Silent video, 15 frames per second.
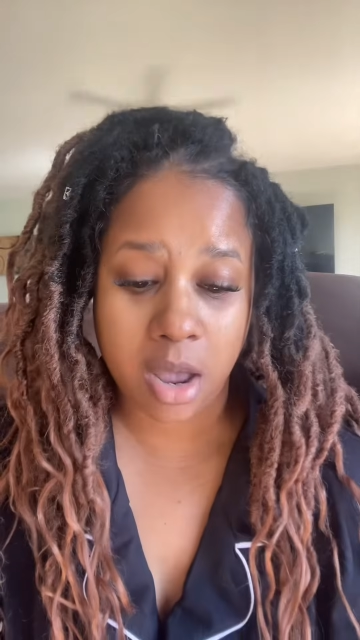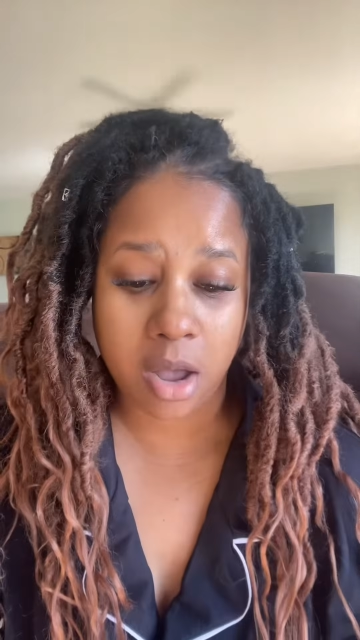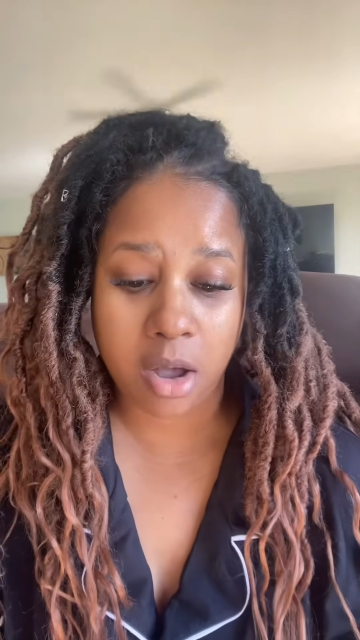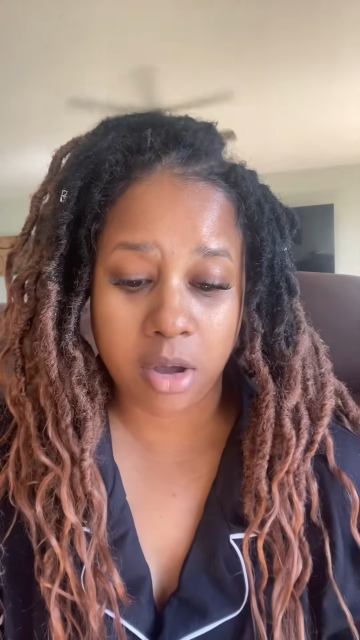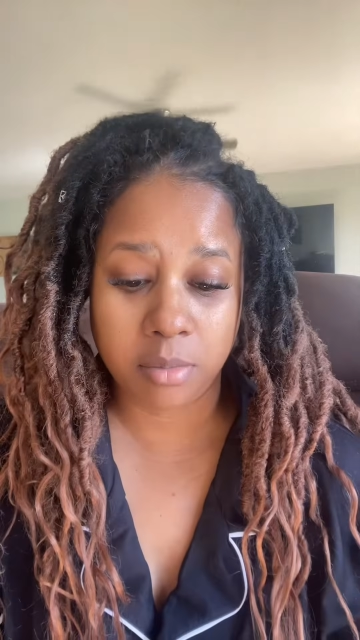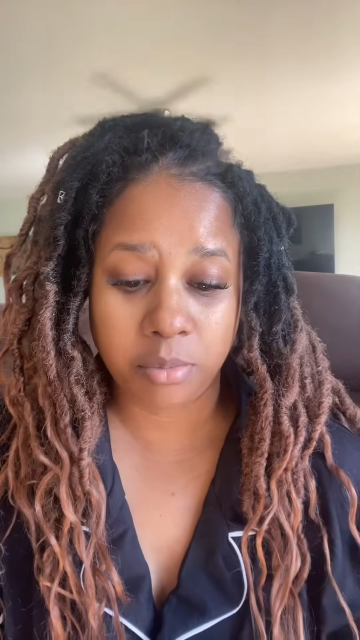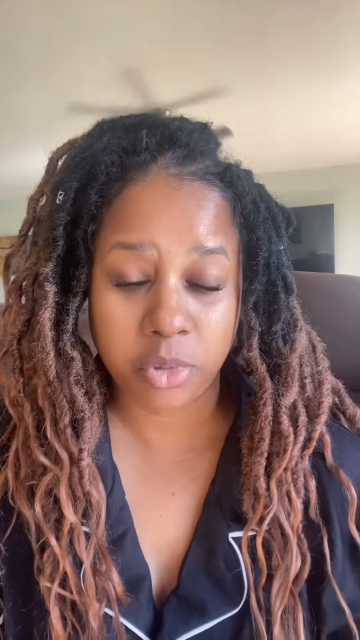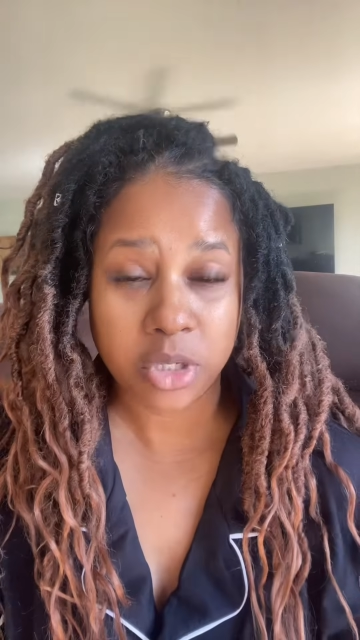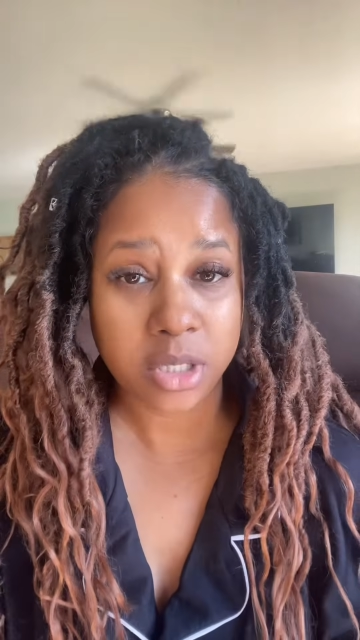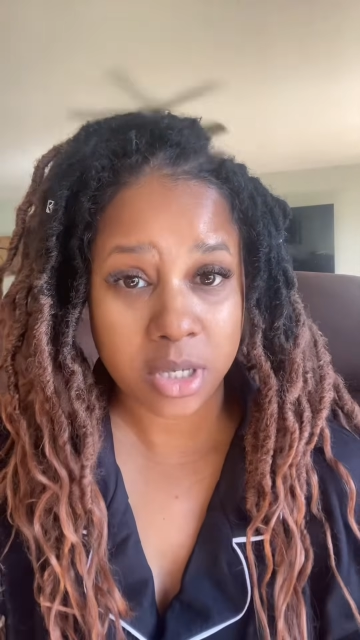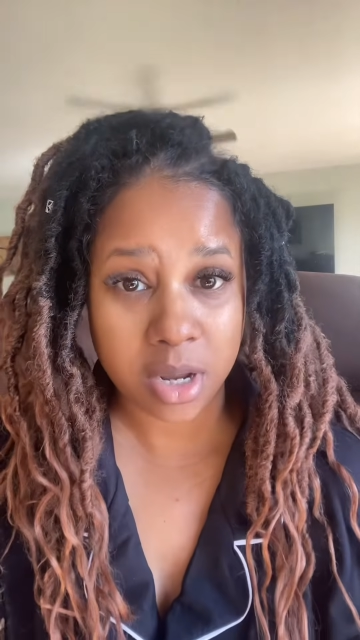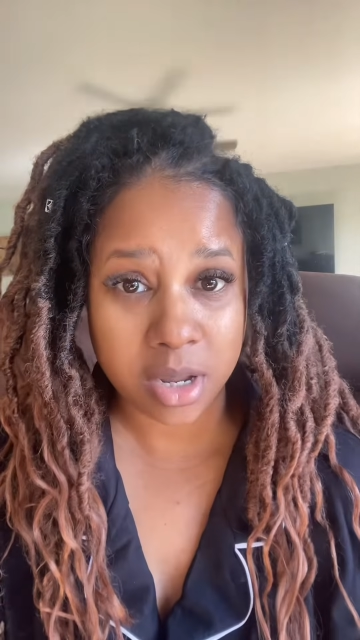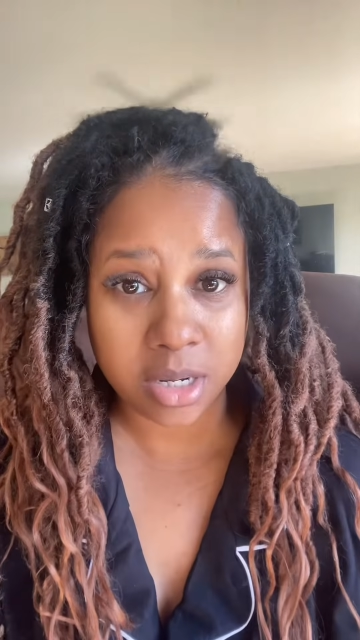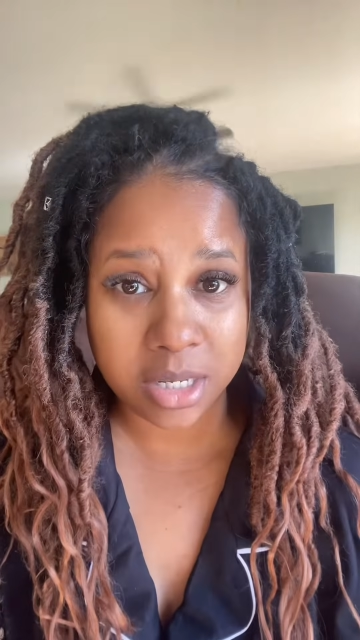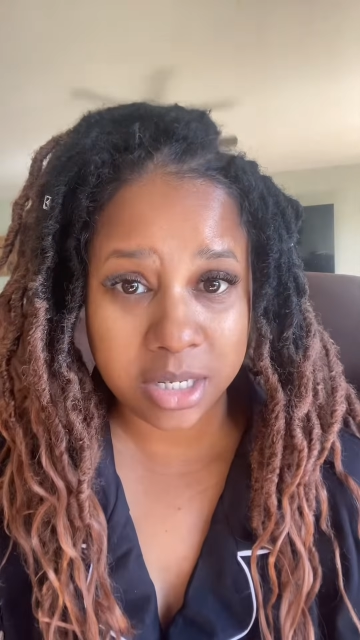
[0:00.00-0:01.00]
on putting
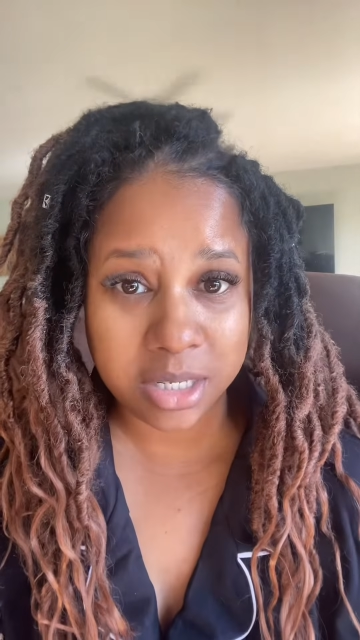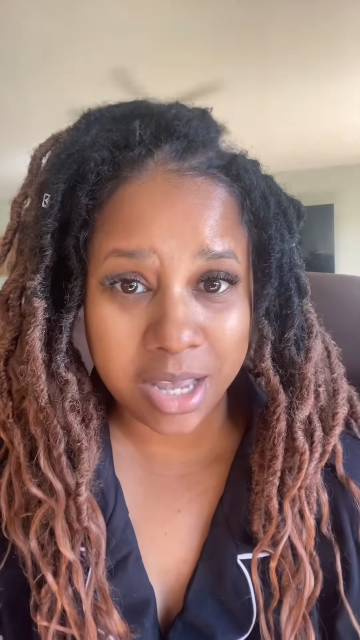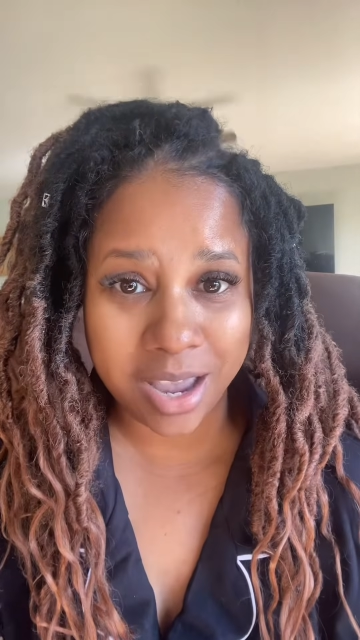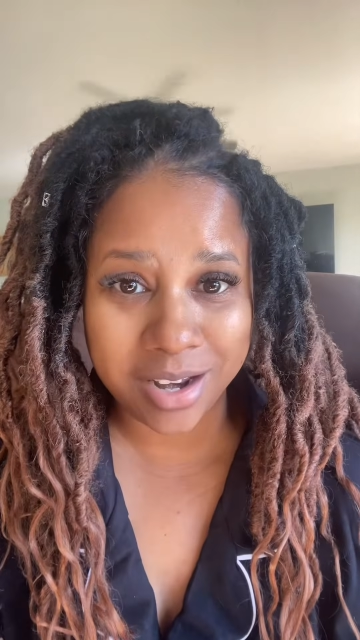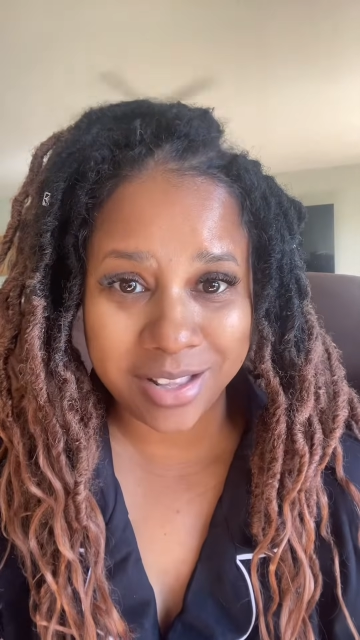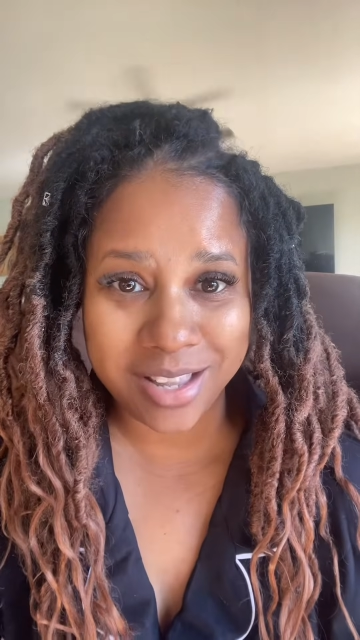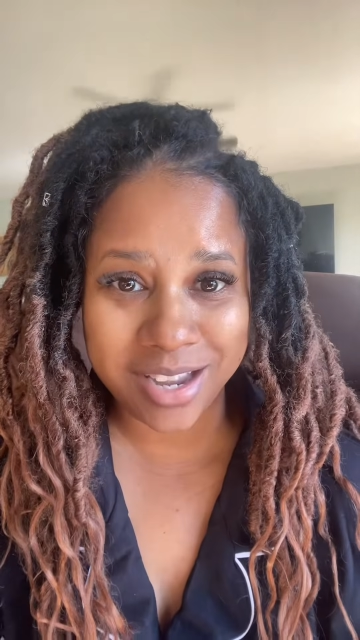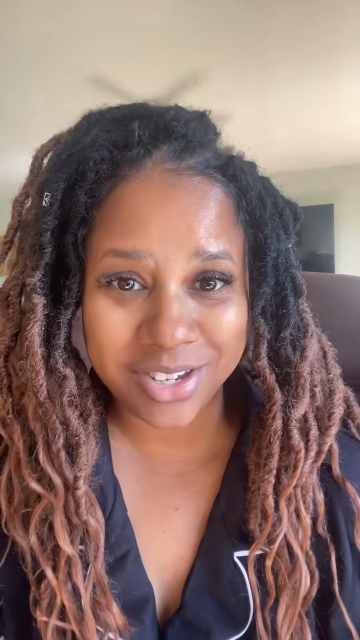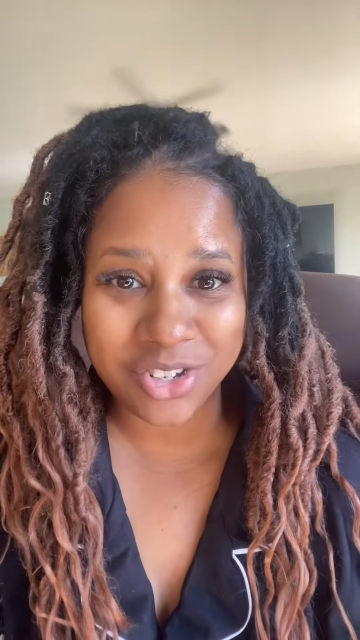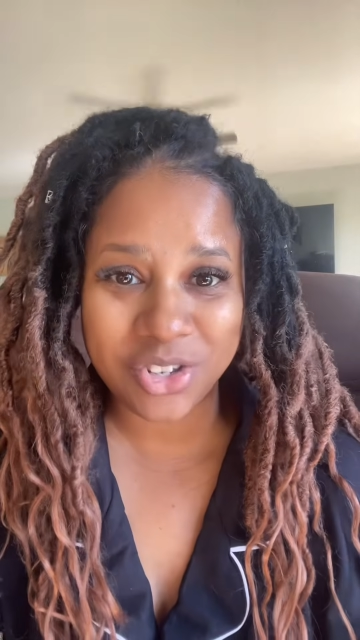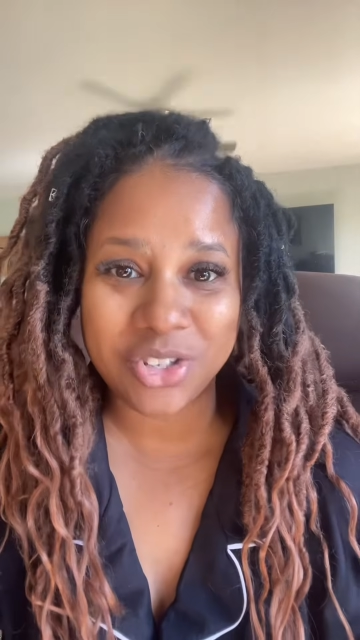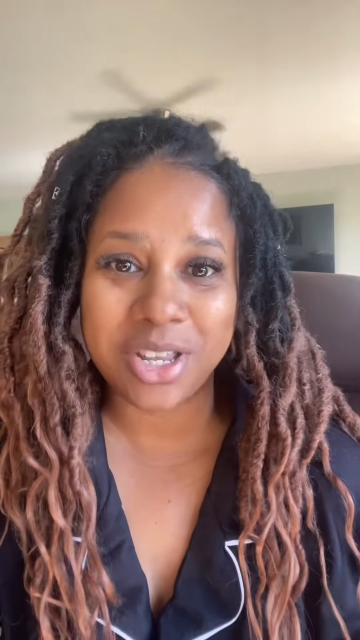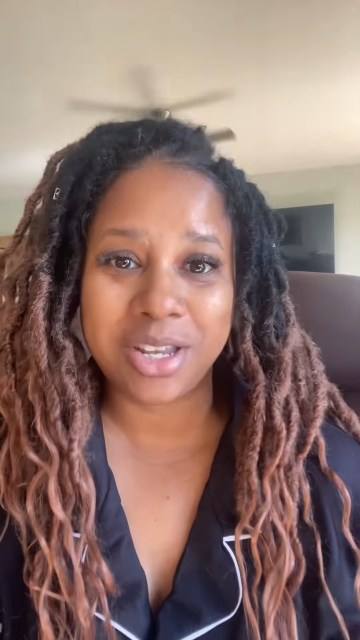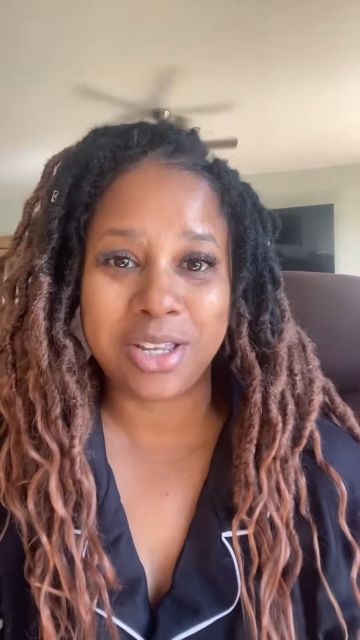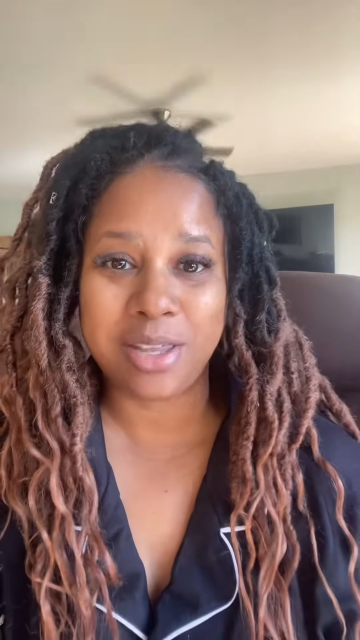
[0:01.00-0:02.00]
on these kind of
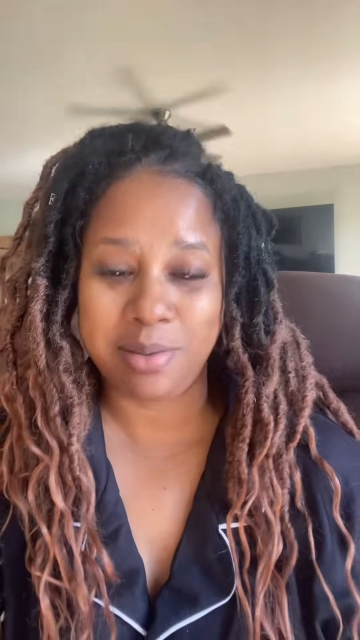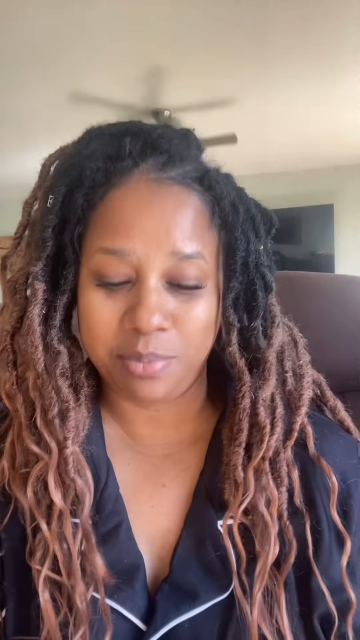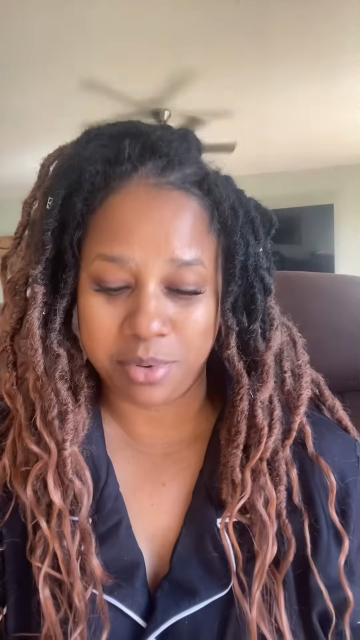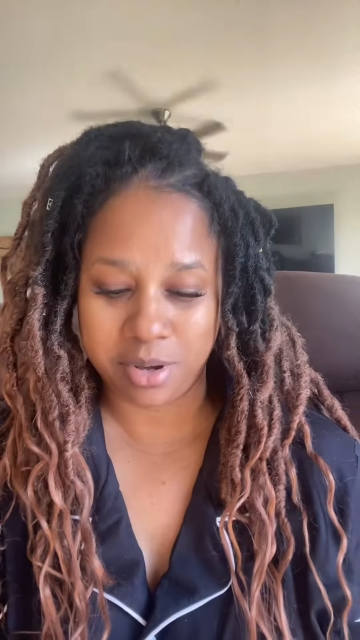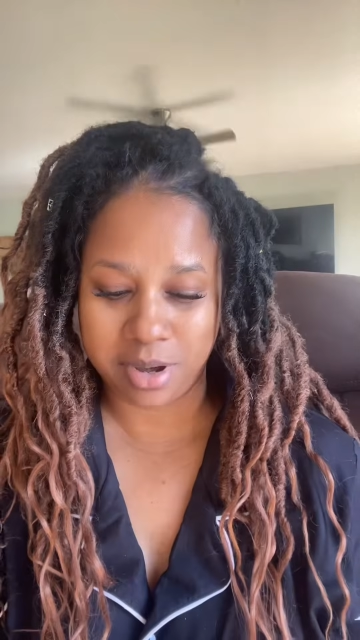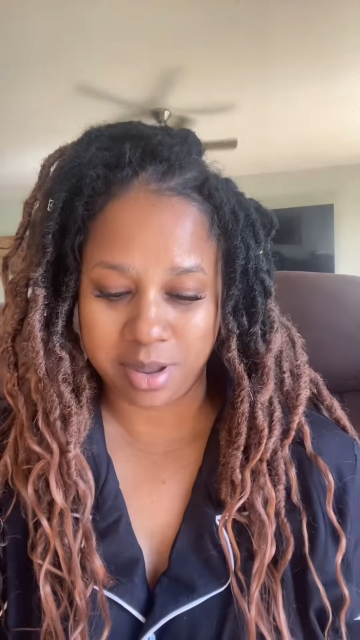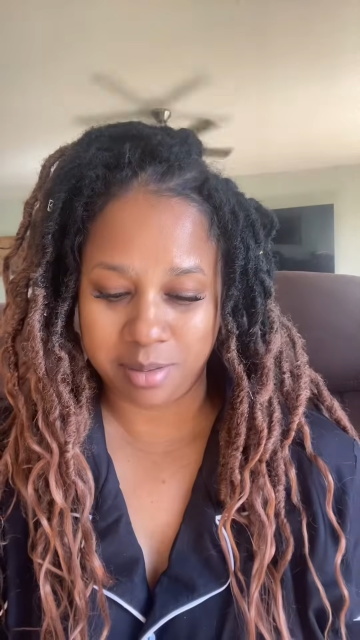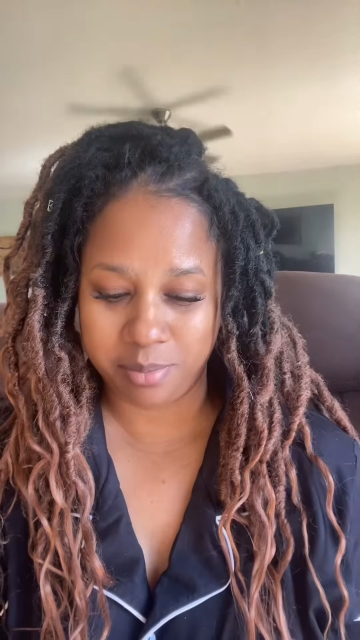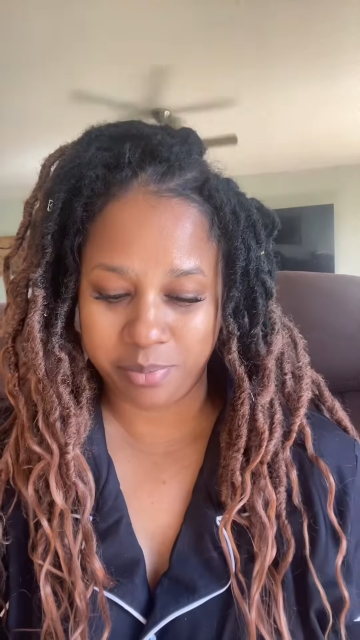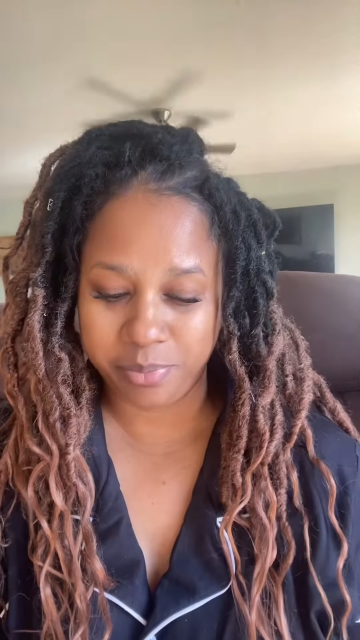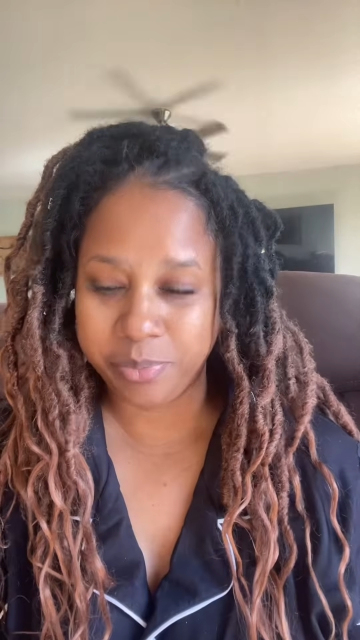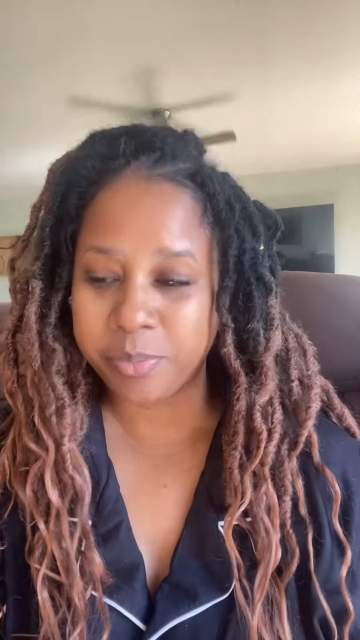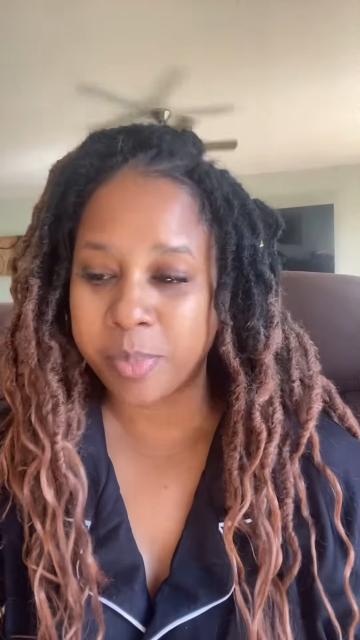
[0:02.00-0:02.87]
lashes and keeping them